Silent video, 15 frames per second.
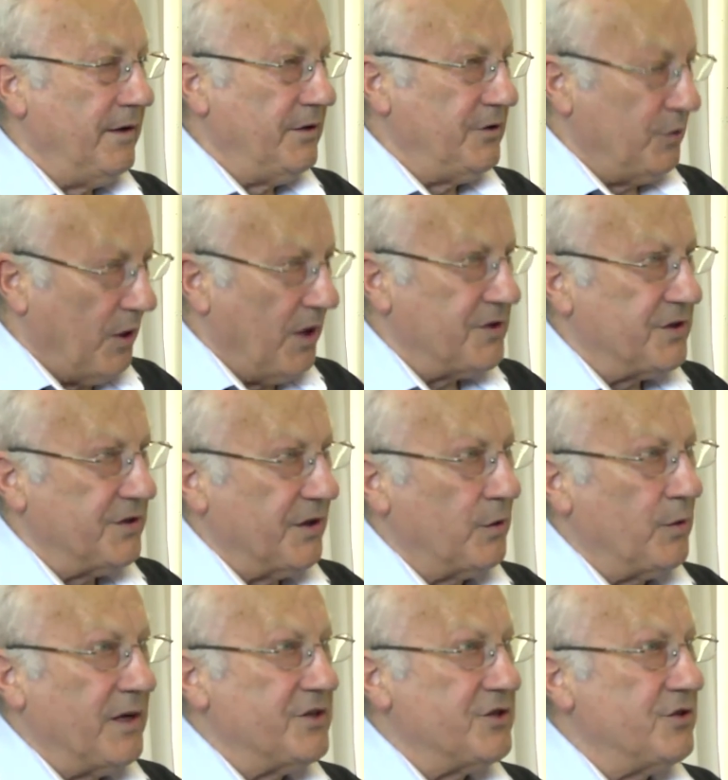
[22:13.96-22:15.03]
to answer the
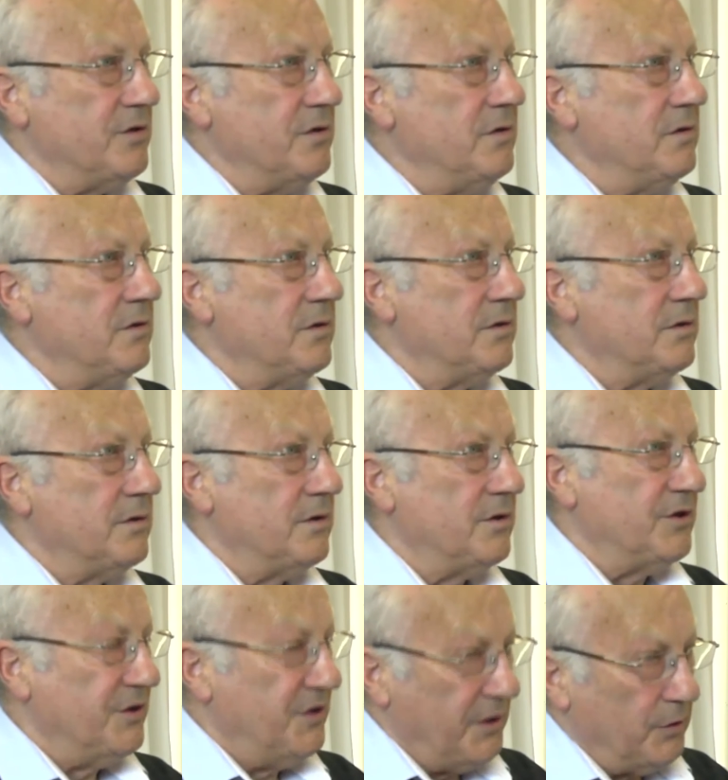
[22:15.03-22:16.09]
question,
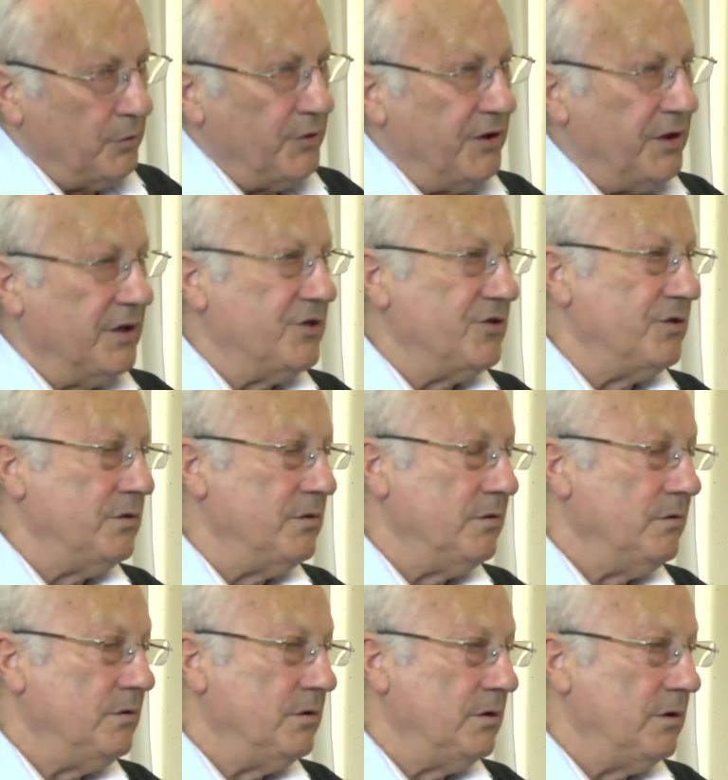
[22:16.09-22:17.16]
to deal with the issue,
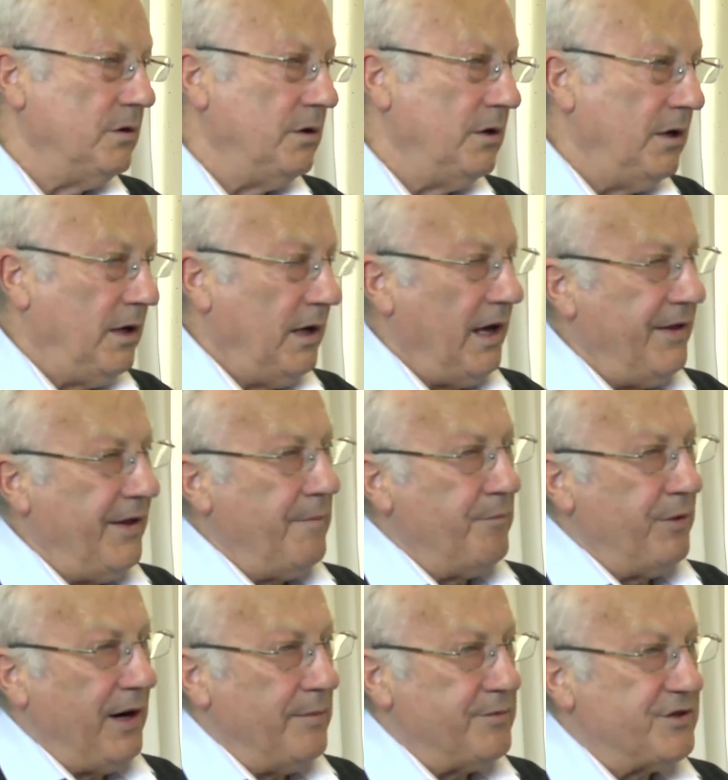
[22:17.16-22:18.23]
and then
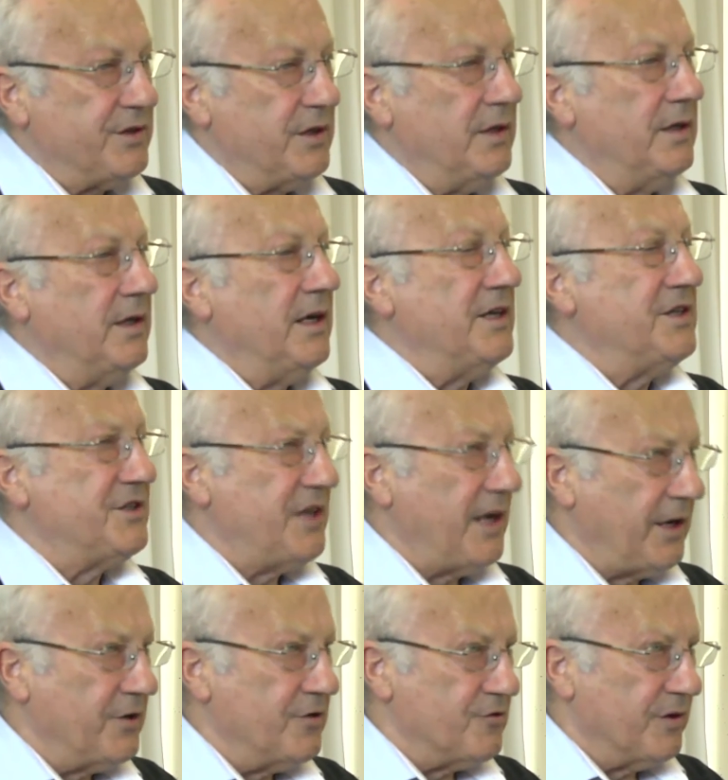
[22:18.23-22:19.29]
perhaps a
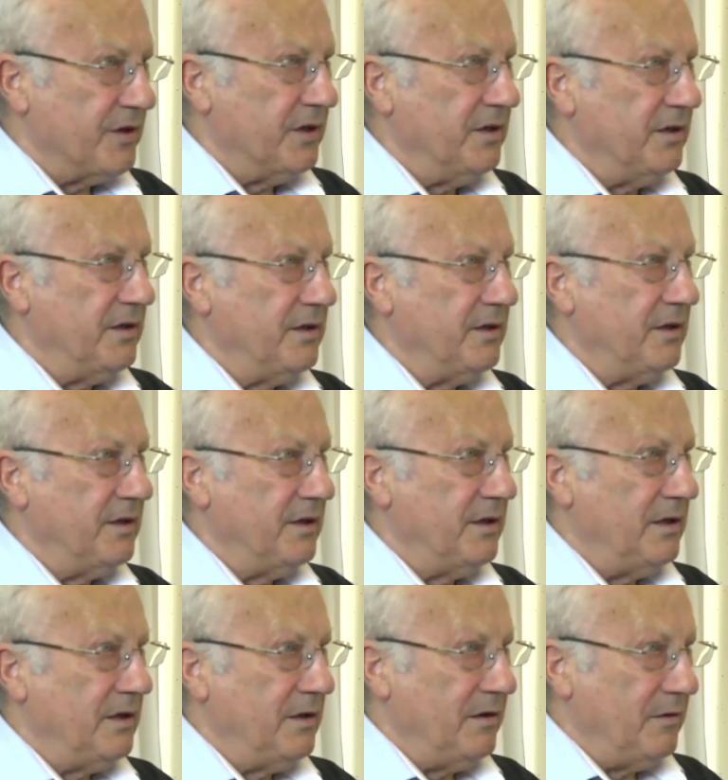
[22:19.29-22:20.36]
secondary
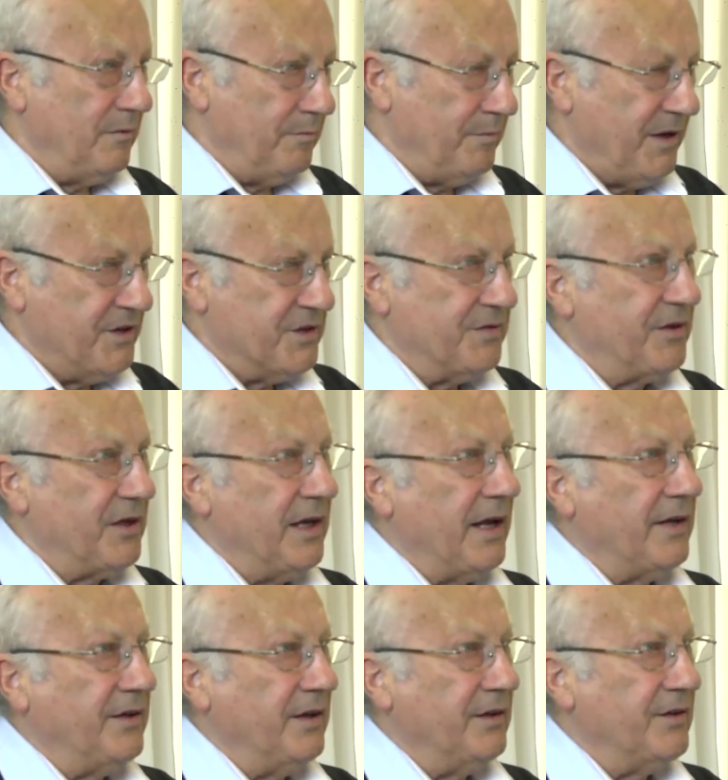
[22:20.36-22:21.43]
means of
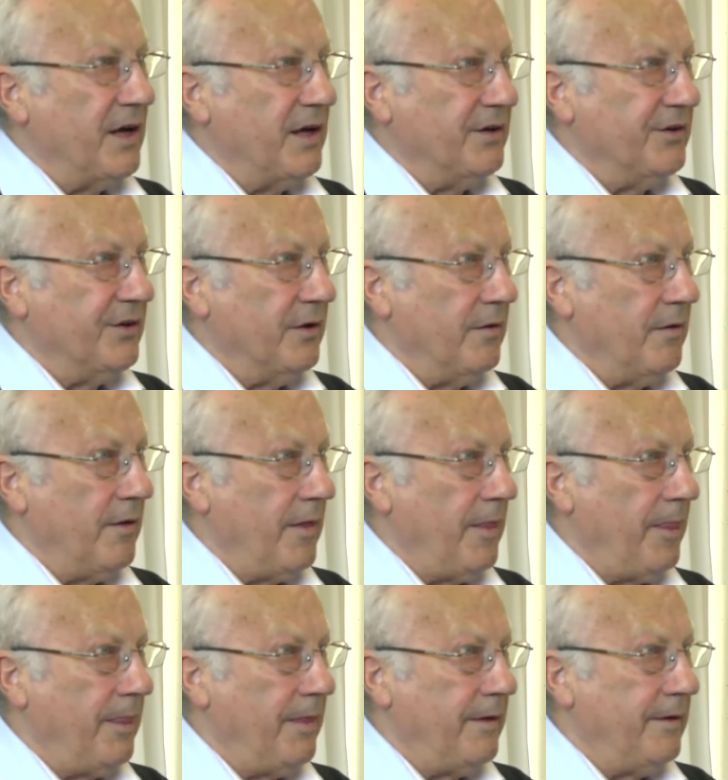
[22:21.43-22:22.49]
collecting data.
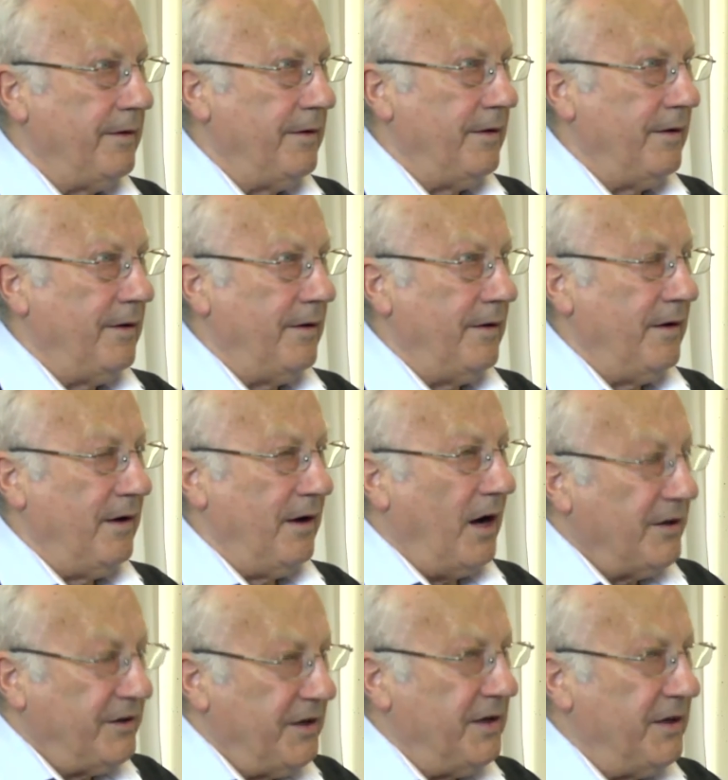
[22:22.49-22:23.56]

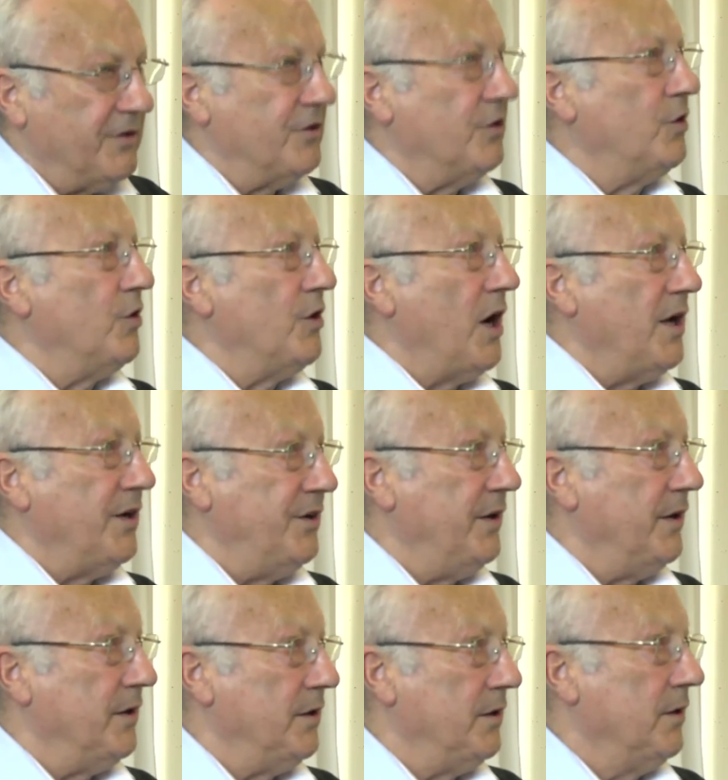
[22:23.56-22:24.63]
I think it's a good
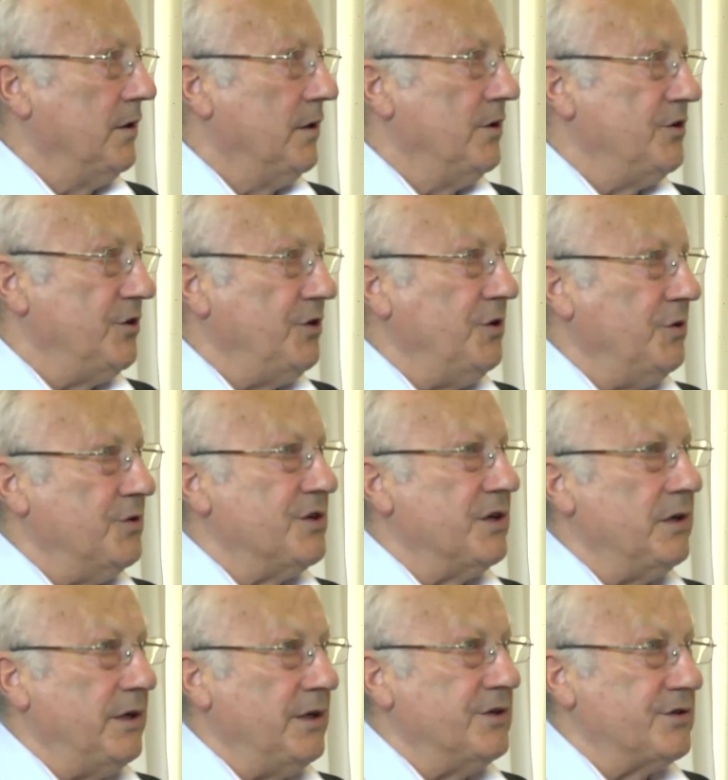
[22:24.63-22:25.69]
idea to use at
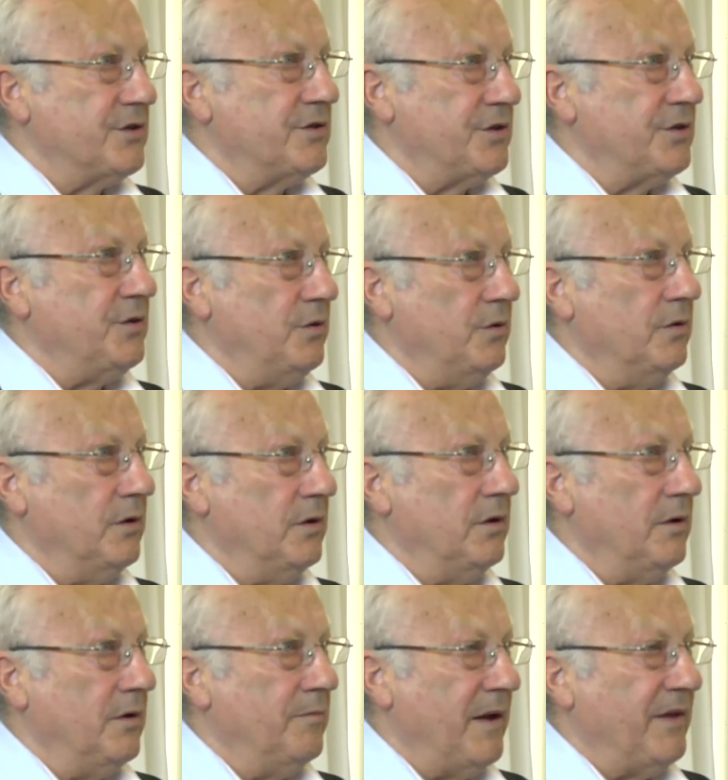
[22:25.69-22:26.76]
least two
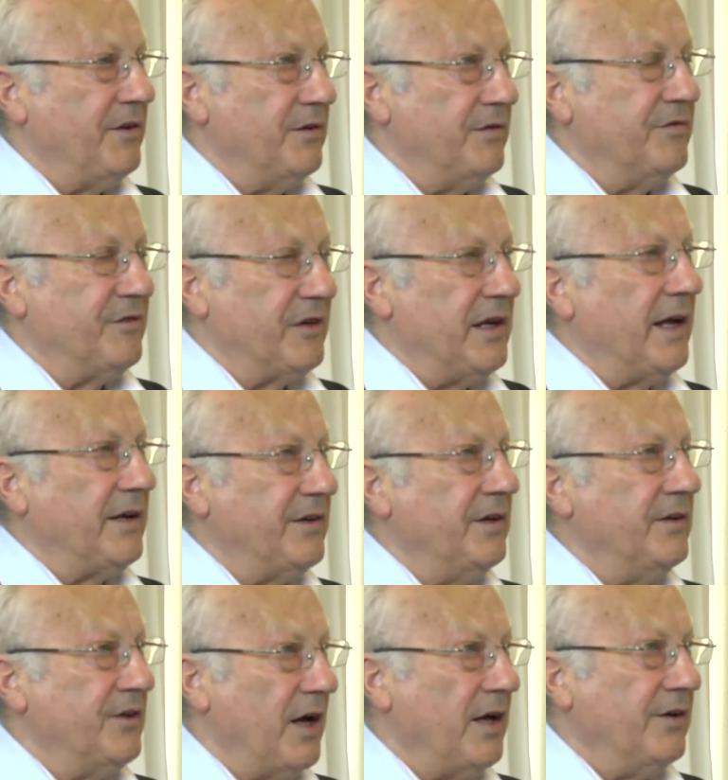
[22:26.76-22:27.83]
methods of
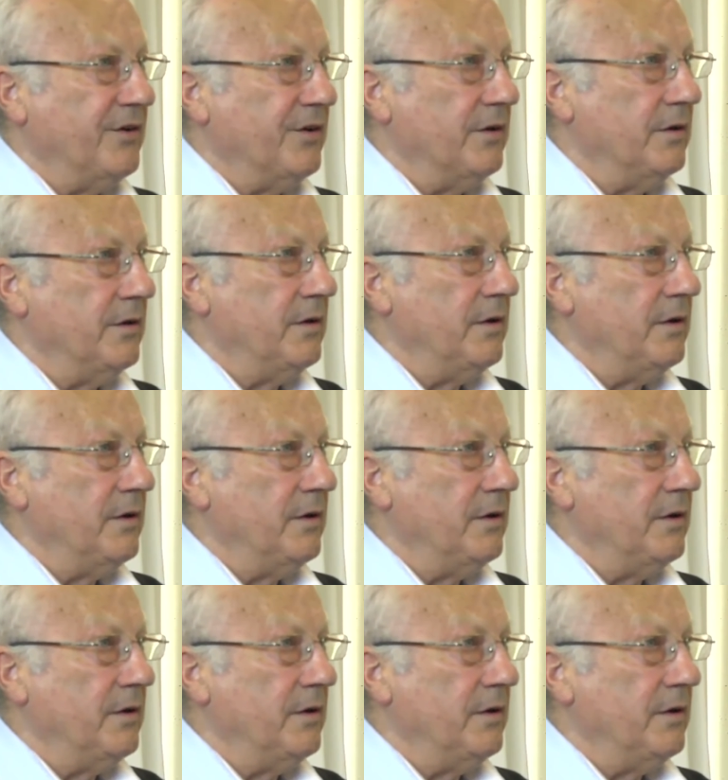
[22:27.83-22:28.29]
collecting data.